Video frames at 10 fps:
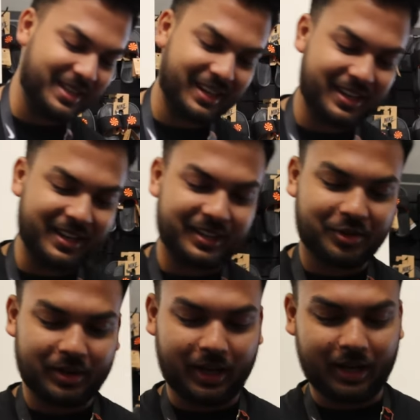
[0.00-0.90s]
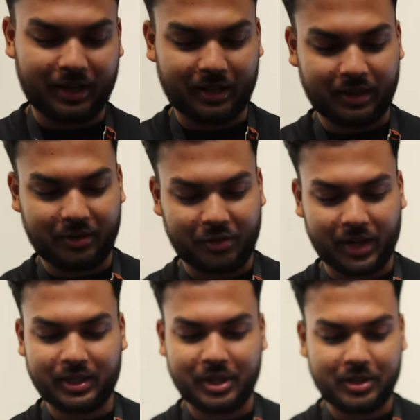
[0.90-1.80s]
these are good uh,
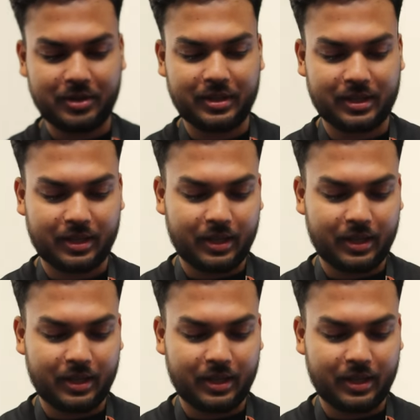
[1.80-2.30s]
trail shoes